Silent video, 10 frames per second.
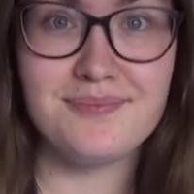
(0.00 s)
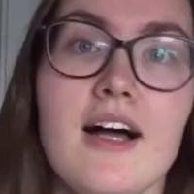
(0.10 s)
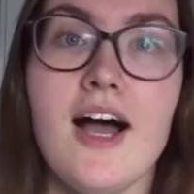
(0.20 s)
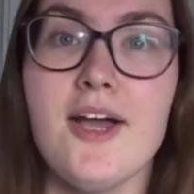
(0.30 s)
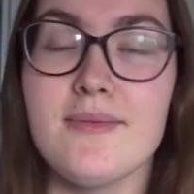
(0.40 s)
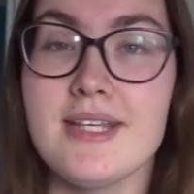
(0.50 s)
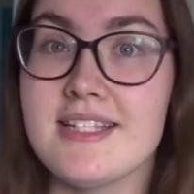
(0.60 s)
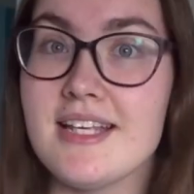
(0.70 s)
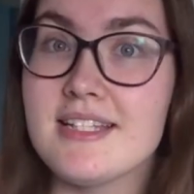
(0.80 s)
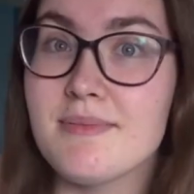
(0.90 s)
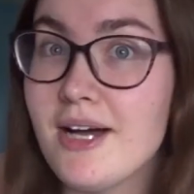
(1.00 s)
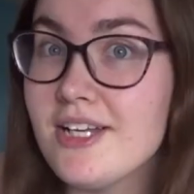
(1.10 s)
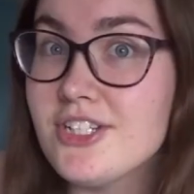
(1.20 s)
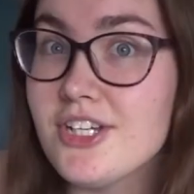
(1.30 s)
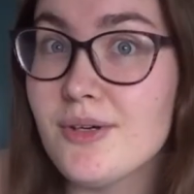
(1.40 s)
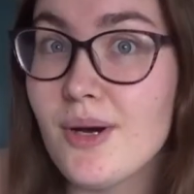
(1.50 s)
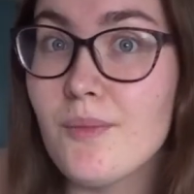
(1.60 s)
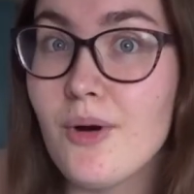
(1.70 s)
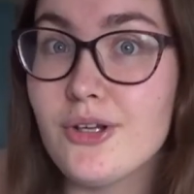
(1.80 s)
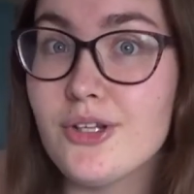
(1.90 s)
I hope this inspired you on what